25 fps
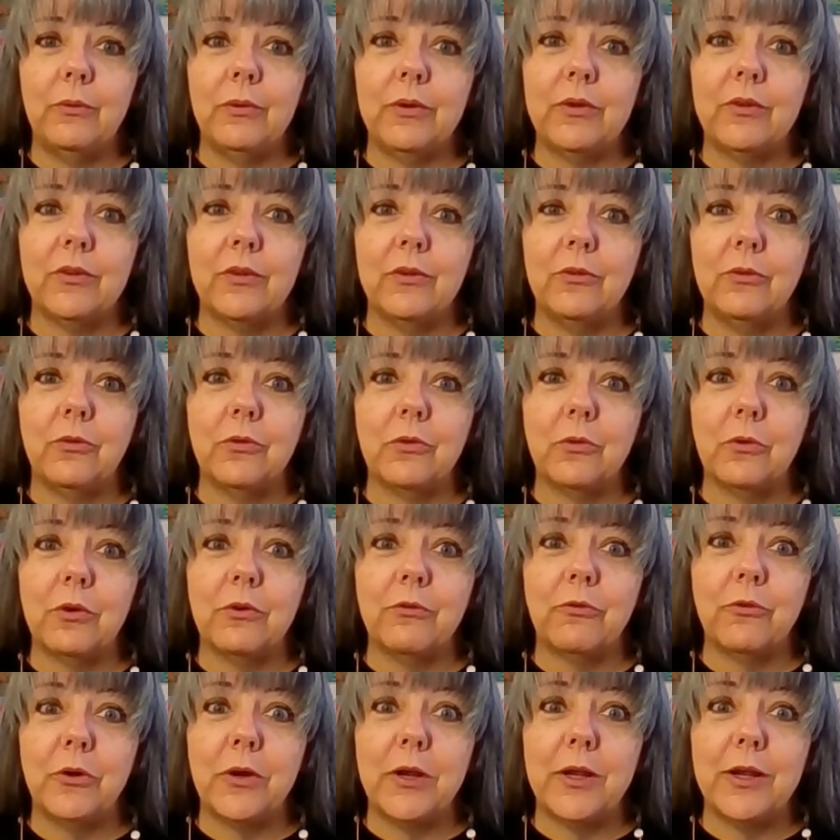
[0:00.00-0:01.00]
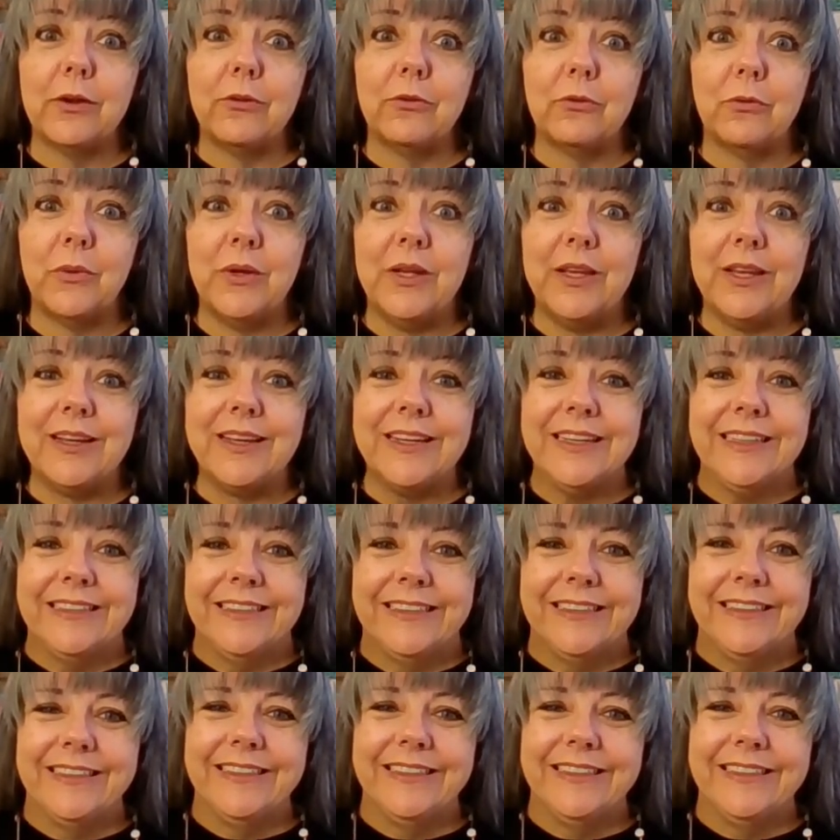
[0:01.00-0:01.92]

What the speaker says: what's in store for next week.